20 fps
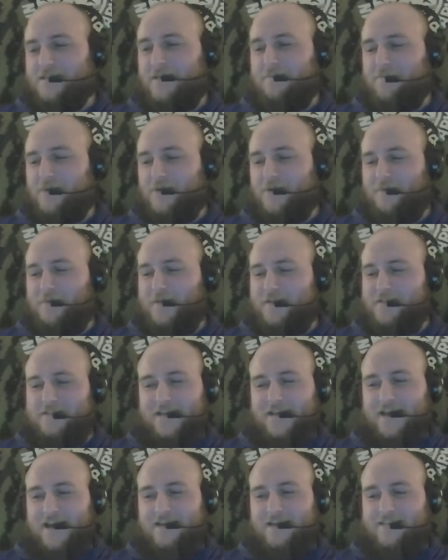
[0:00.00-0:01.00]
they put them
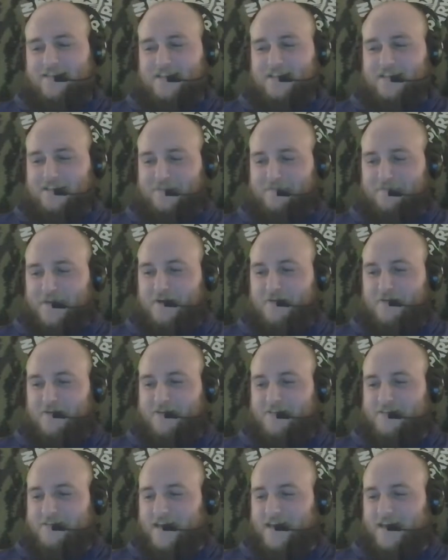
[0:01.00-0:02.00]
inside in like the
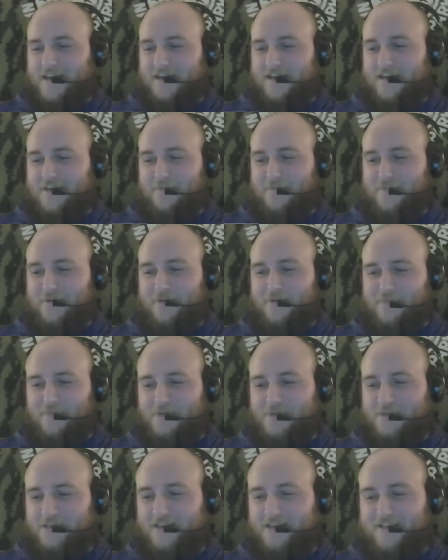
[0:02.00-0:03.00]
Falcon Stadium or the
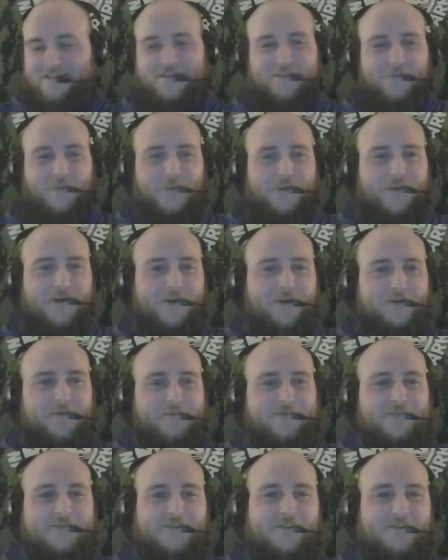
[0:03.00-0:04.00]
Mercedes
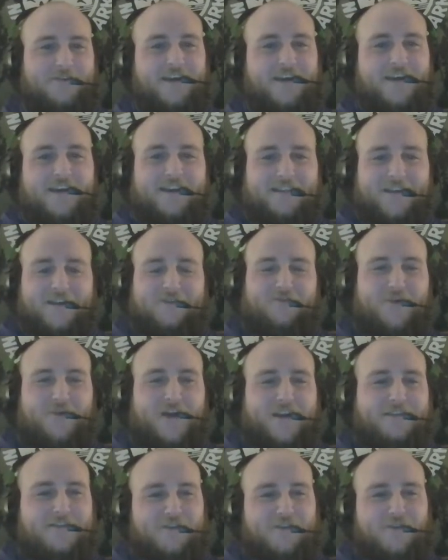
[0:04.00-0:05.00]
Superdome. So there's
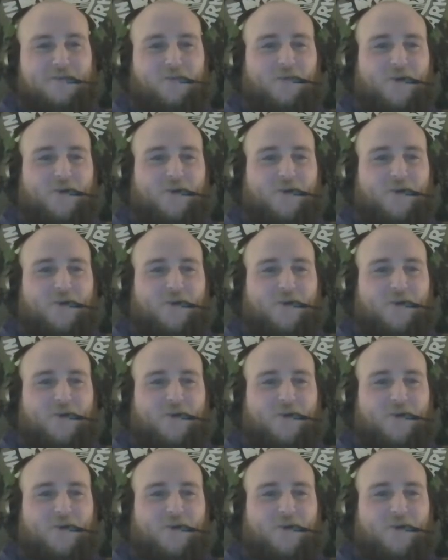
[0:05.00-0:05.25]
ways you could